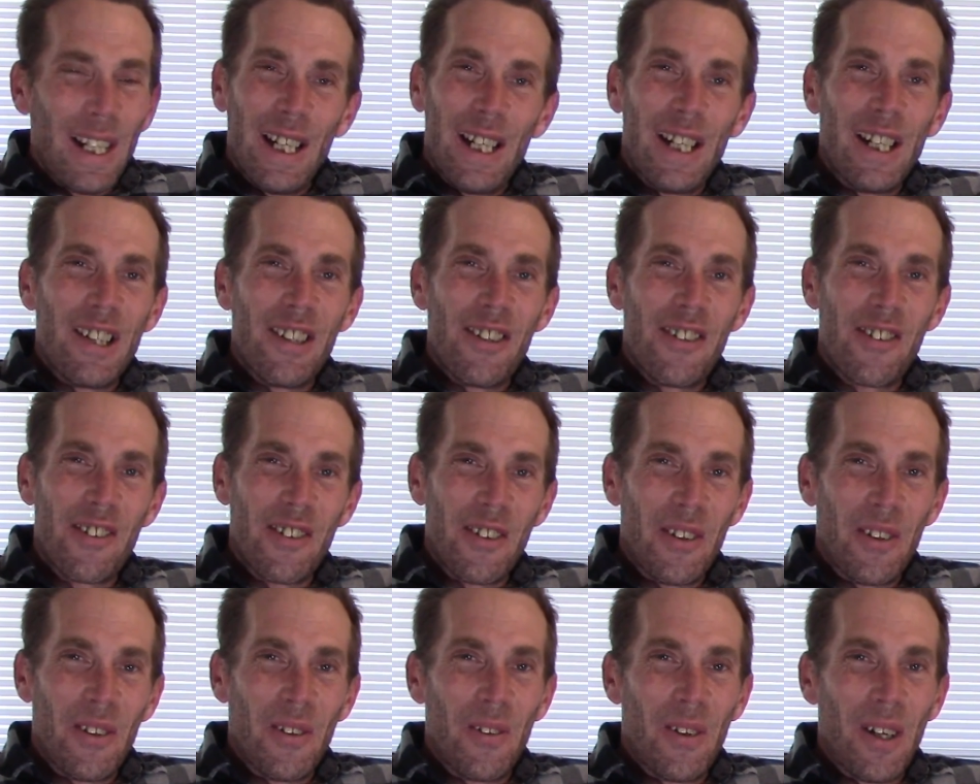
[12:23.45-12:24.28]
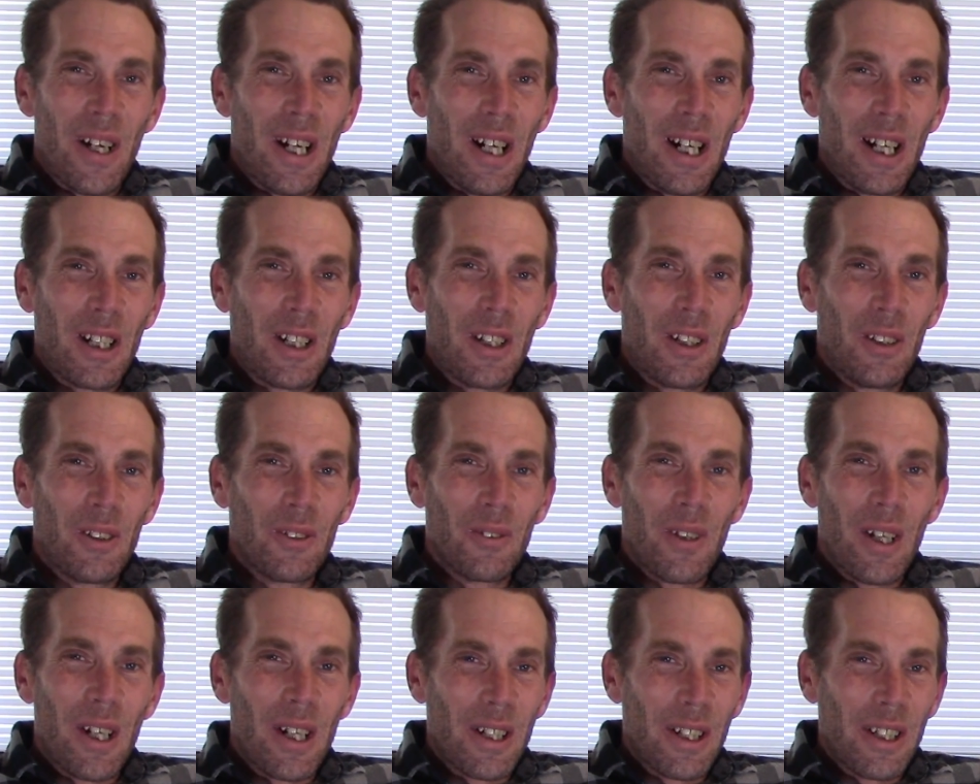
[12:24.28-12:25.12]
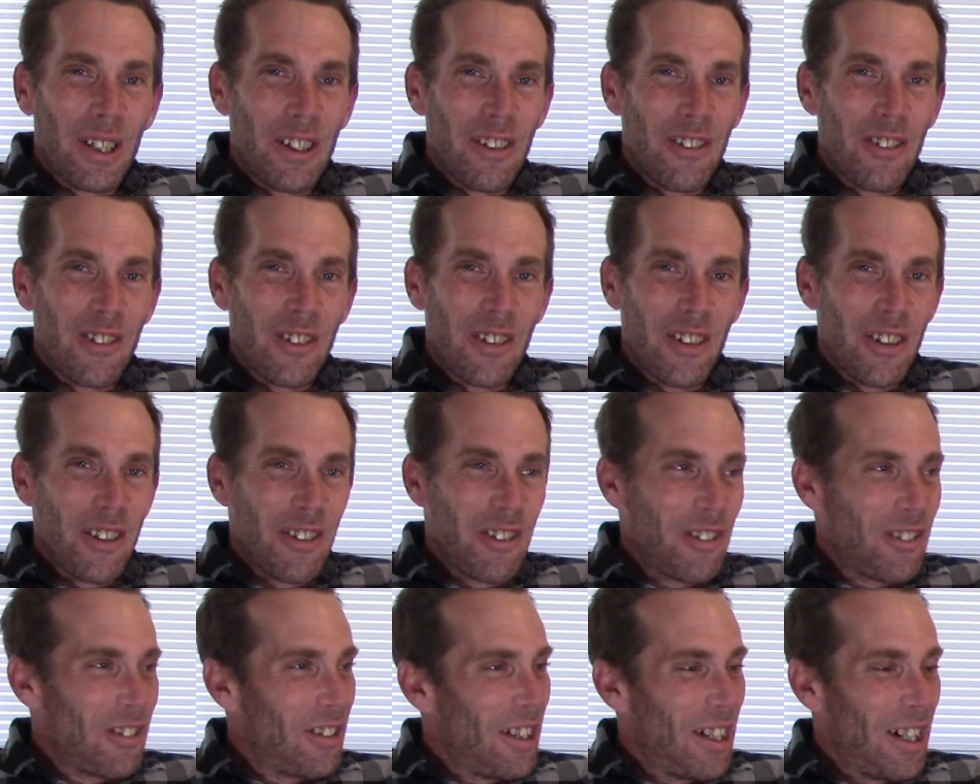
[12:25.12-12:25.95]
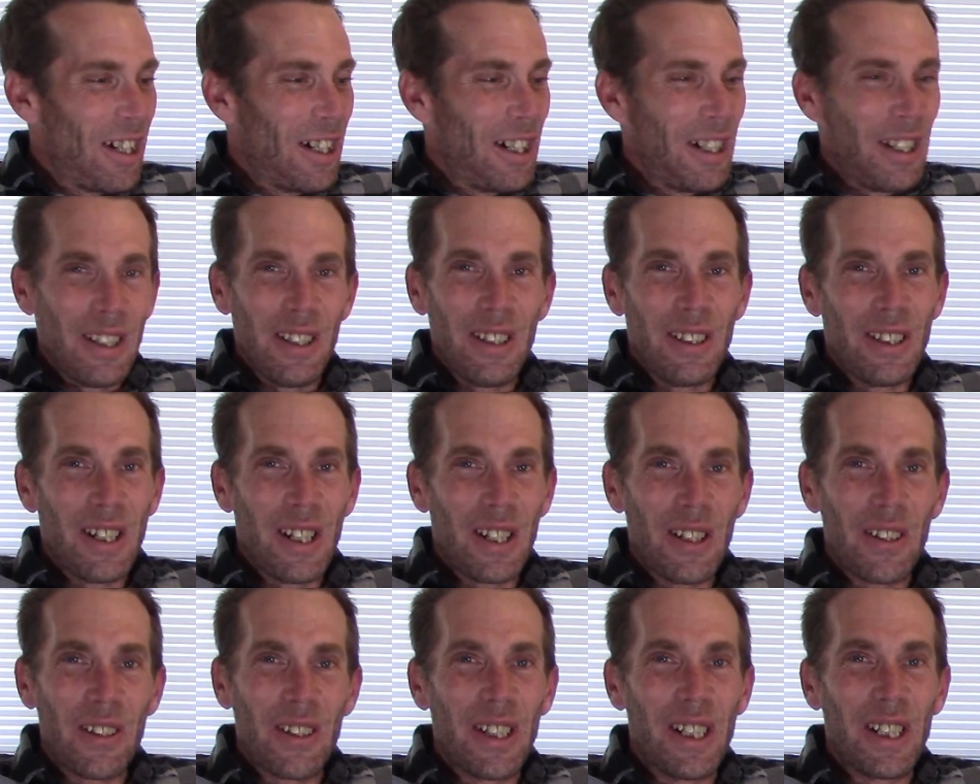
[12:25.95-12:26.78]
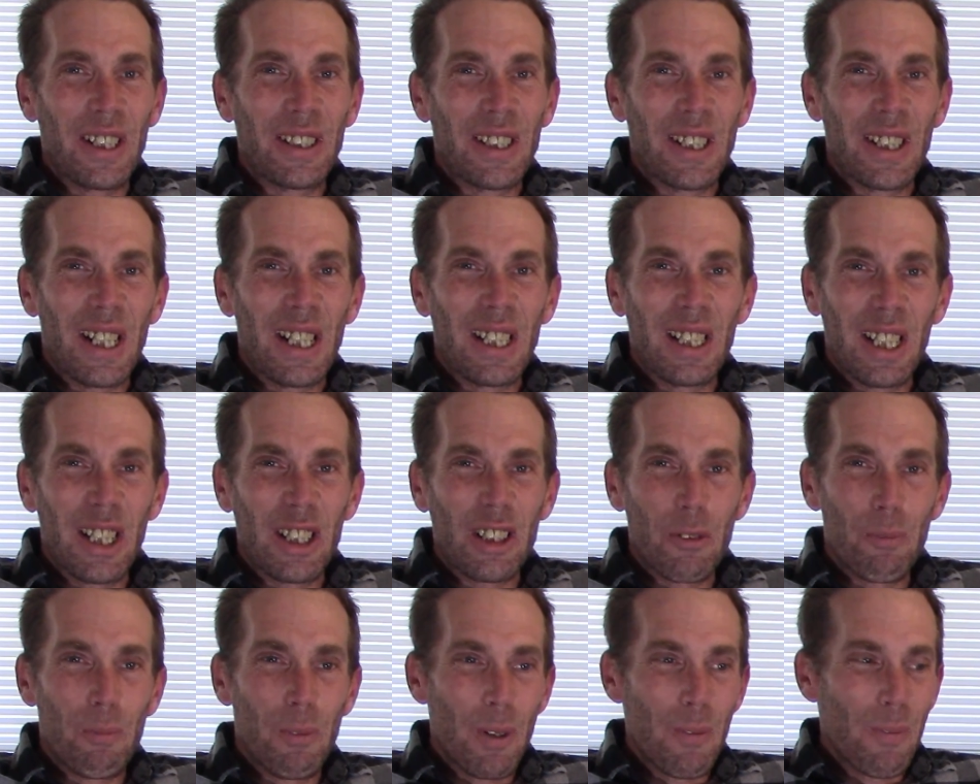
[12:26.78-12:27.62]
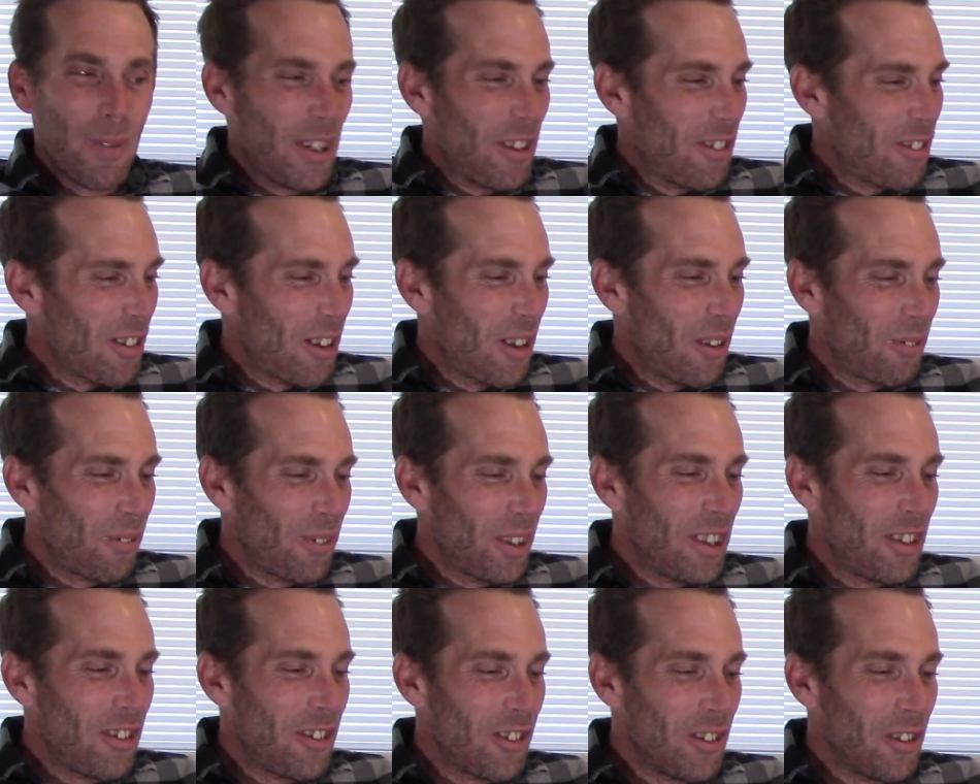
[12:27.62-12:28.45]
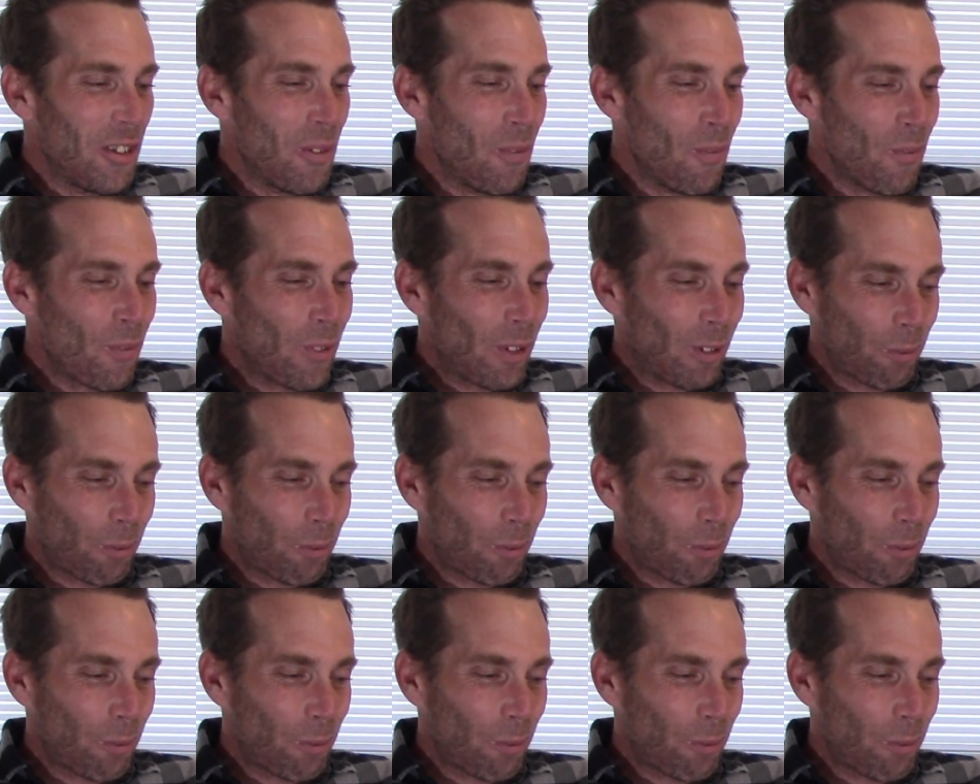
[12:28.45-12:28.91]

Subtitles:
and so cold water is just not a thing that I like to put myself into.